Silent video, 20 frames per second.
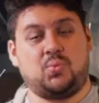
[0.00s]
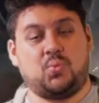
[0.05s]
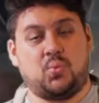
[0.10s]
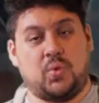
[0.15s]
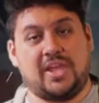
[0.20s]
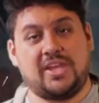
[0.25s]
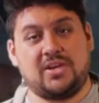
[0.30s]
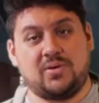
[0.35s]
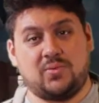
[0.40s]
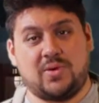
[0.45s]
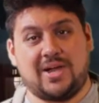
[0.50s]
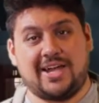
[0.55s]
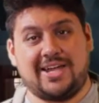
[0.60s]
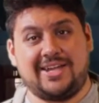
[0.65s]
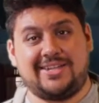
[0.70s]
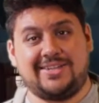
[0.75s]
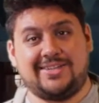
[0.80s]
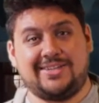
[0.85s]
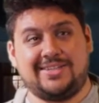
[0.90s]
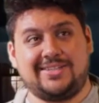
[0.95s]
wait a
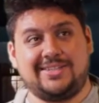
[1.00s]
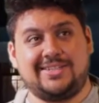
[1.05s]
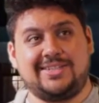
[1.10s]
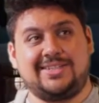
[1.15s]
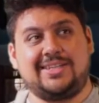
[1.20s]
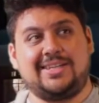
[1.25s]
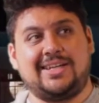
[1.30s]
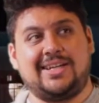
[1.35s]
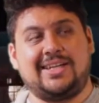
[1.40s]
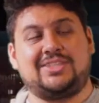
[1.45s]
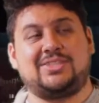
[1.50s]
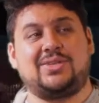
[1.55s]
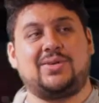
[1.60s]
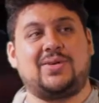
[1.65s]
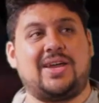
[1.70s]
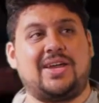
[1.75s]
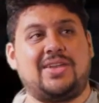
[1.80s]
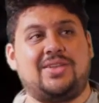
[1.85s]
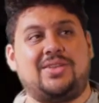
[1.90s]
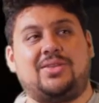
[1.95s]
while
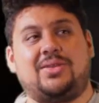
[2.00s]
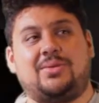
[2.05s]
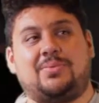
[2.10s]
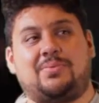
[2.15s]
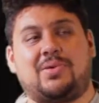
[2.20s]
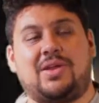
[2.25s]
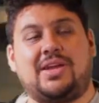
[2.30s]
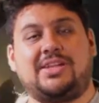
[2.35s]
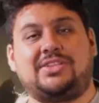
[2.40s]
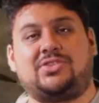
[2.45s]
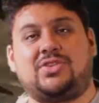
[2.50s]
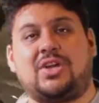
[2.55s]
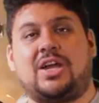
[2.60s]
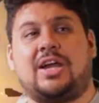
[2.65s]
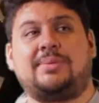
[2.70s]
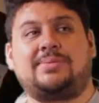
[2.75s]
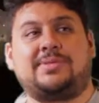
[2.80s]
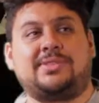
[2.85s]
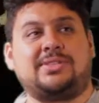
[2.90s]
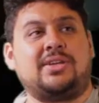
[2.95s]
until either the price
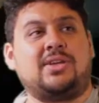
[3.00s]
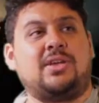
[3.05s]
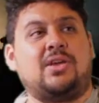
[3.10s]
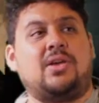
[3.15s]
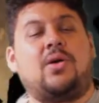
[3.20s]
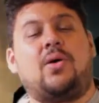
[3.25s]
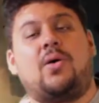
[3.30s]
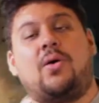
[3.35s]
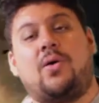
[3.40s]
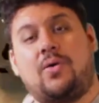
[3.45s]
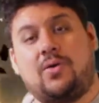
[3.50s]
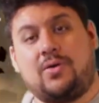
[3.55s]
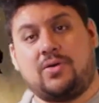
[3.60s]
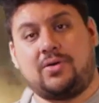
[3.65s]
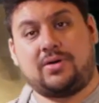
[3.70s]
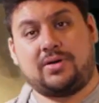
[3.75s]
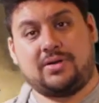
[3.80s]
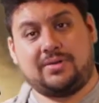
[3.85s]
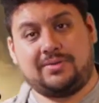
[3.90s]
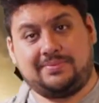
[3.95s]
drops
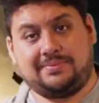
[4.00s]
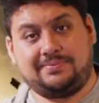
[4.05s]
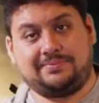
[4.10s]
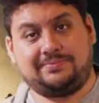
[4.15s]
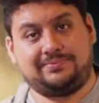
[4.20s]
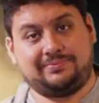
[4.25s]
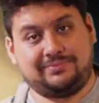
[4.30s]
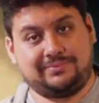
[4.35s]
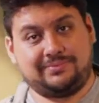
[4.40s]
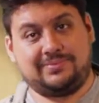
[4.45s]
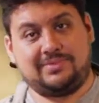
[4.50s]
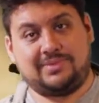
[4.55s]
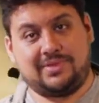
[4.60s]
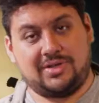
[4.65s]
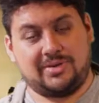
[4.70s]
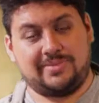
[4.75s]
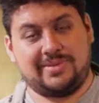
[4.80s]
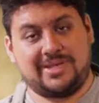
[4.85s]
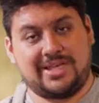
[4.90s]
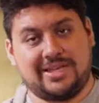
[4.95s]
or,
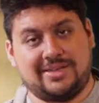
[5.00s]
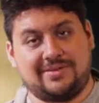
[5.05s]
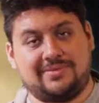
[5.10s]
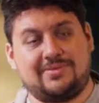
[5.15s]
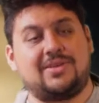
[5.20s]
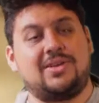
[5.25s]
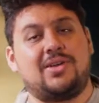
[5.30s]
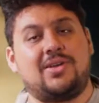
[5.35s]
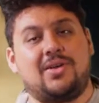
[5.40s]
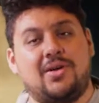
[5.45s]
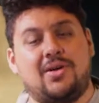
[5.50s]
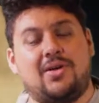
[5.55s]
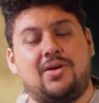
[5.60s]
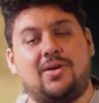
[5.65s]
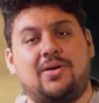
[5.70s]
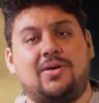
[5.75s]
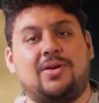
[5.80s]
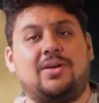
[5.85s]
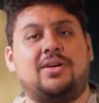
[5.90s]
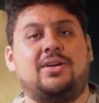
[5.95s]
hear me out,
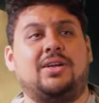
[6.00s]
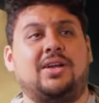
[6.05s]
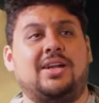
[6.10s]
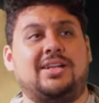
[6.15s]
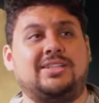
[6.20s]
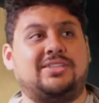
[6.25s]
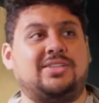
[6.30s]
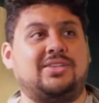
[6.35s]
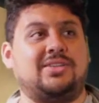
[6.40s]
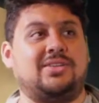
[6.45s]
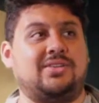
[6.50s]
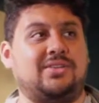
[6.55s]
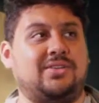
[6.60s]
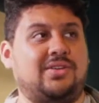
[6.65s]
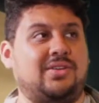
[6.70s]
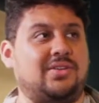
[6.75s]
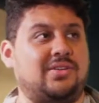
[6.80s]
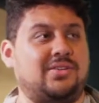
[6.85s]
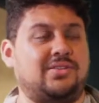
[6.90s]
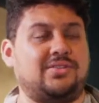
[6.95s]
or until
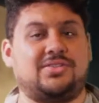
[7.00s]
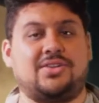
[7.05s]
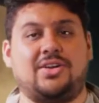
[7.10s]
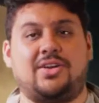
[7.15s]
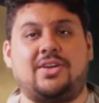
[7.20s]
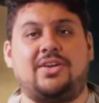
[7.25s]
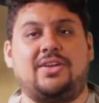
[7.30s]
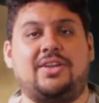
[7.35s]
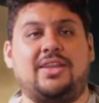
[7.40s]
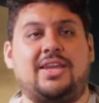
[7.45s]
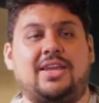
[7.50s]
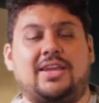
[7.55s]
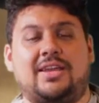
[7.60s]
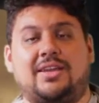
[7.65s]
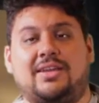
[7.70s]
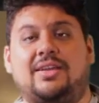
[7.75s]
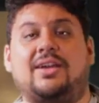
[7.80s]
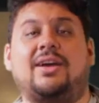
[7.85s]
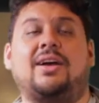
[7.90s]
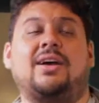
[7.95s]
you start hearing like,
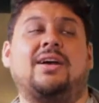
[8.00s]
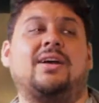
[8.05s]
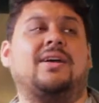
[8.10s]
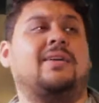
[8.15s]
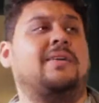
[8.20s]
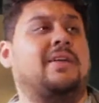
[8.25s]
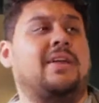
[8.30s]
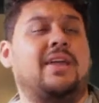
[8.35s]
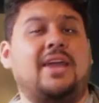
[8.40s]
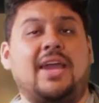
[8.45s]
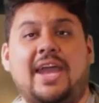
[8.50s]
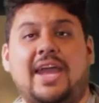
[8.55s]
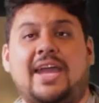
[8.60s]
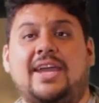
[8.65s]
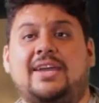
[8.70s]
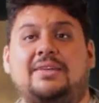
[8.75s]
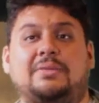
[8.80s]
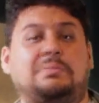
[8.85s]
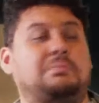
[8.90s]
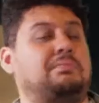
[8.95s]

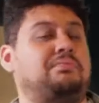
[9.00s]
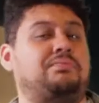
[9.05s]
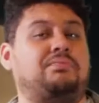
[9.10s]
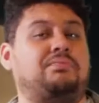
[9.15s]
hey,